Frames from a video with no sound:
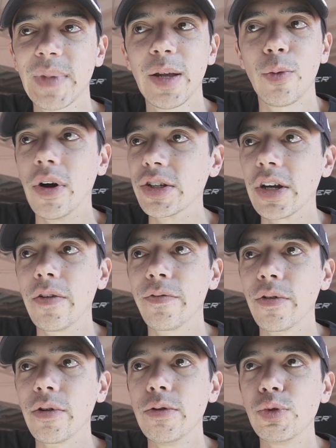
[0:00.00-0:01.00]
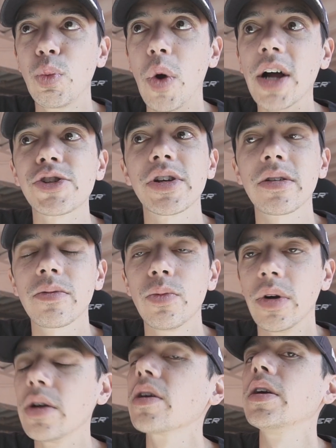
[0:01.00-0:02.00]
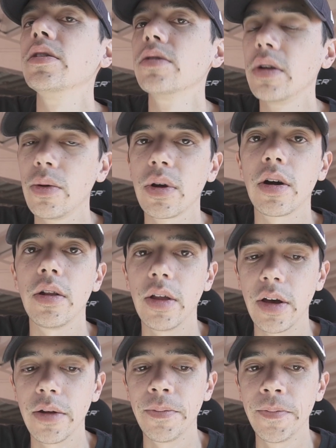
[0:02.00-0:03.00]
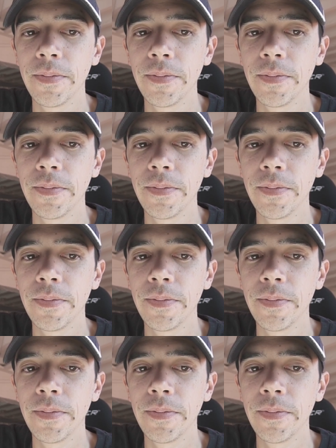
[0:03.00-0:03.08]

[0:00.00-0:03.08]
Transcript: And watch out for who's watching what your kids are doing online.